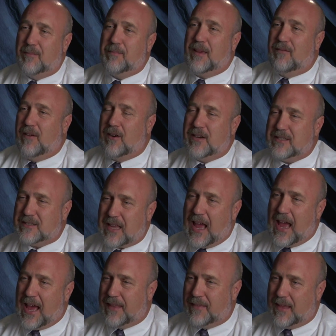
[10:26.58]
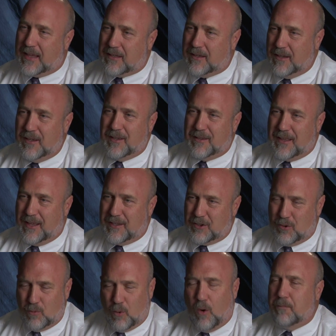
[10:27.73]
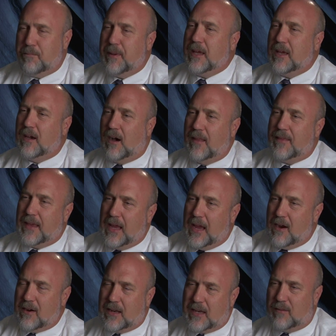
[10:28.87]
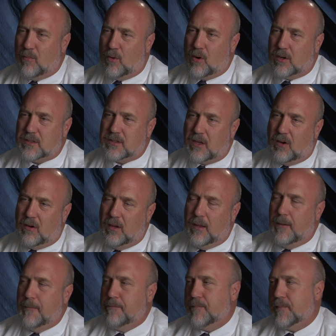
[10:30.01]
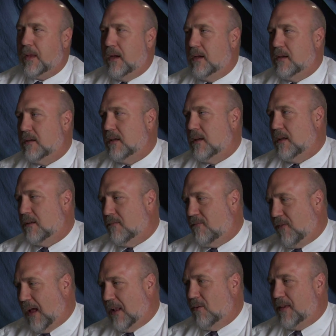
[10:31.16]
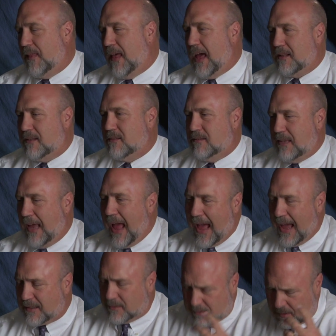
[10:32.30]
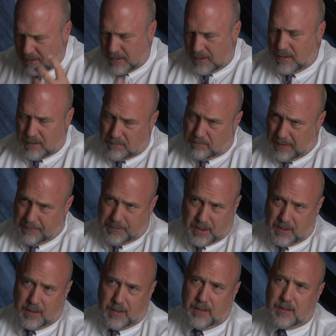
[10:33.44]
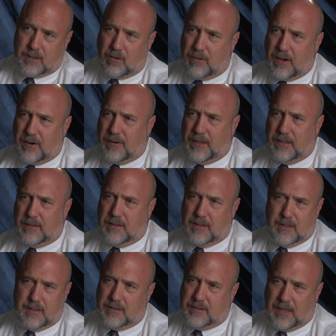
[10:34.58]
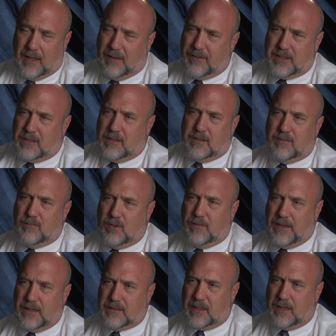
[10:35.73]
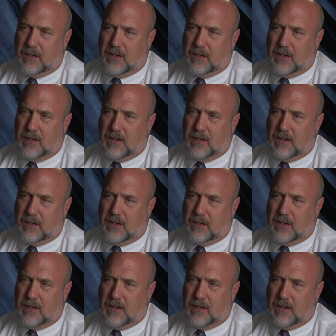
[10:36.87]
they're going to be very sad that you won't be on the air anymore. So, following that tact, maybe a career in television or movies.